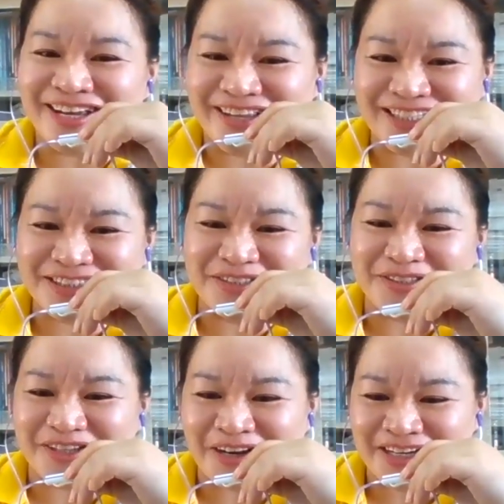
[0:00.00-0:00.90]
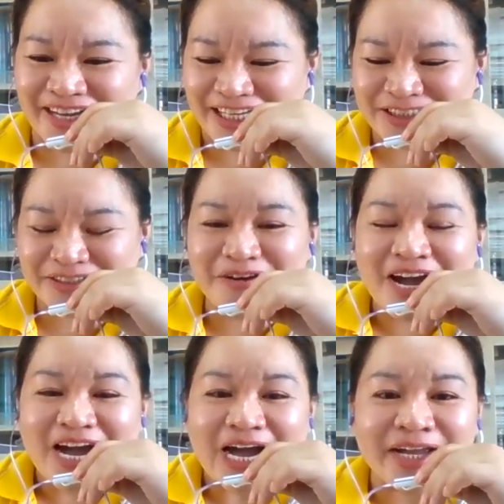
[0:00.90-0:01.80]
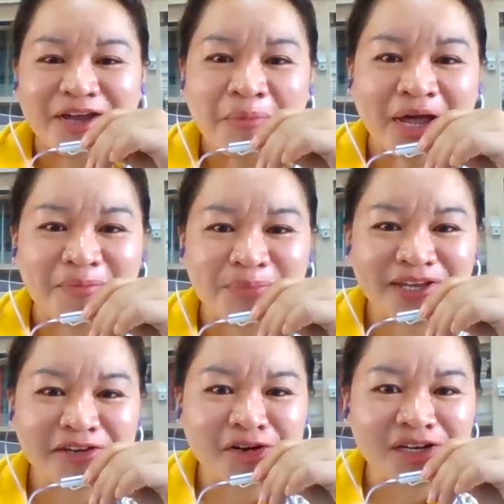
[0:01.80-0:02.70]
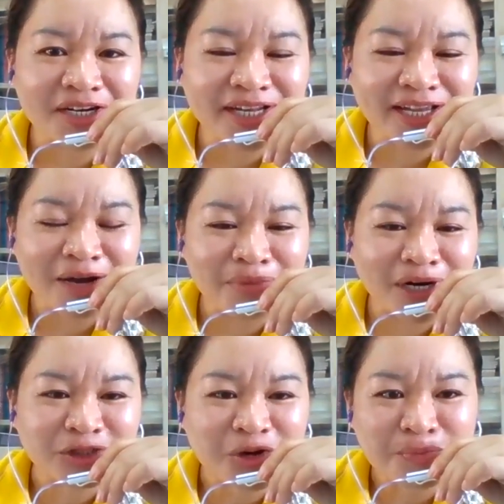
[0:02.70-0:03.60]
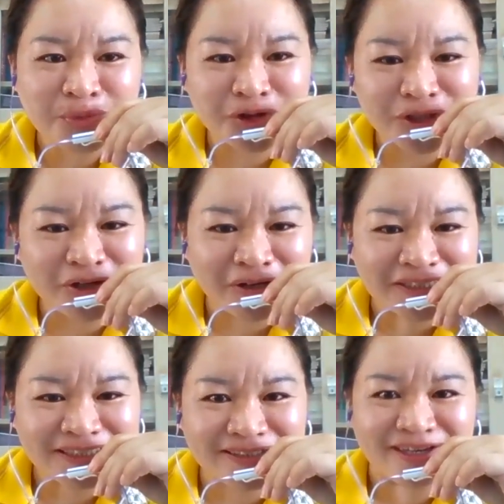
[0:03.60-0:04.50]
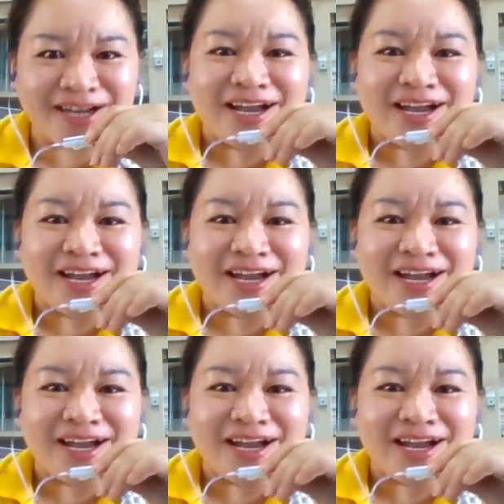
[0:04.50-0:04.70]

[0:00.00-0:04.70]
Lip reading: that's good. Okay, so I am happy you're learning about computer also.